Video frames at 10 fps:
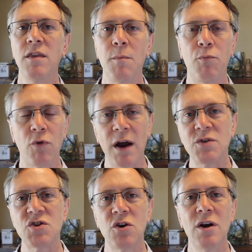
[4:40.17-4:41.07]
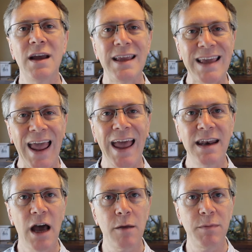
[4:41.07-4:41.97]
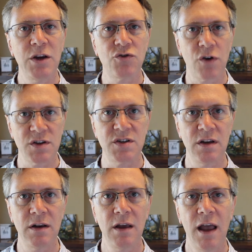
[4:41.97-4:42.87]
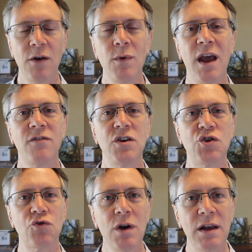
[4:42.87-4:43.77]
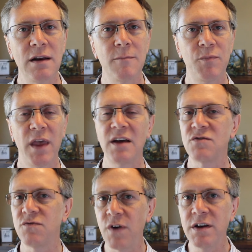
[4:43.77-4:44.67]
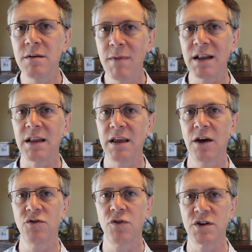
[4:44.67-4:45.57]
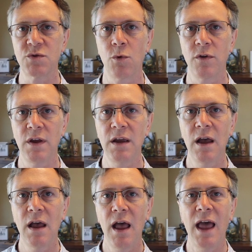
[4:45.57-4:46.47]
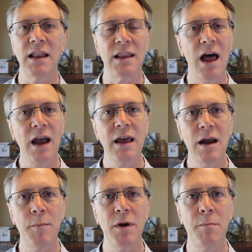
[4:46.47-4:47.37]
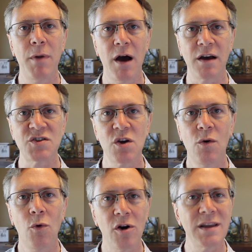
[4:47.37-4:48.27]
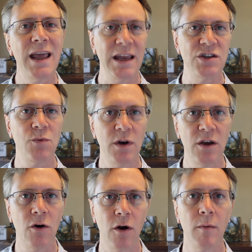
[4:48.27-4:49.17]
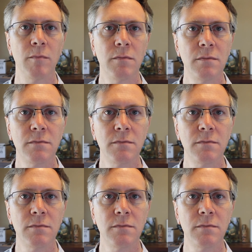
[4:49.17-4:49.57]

the browser cannot be trusted and we have to treat it as fundamentally untrustworthy and lock it up in a box where it can't do any harm.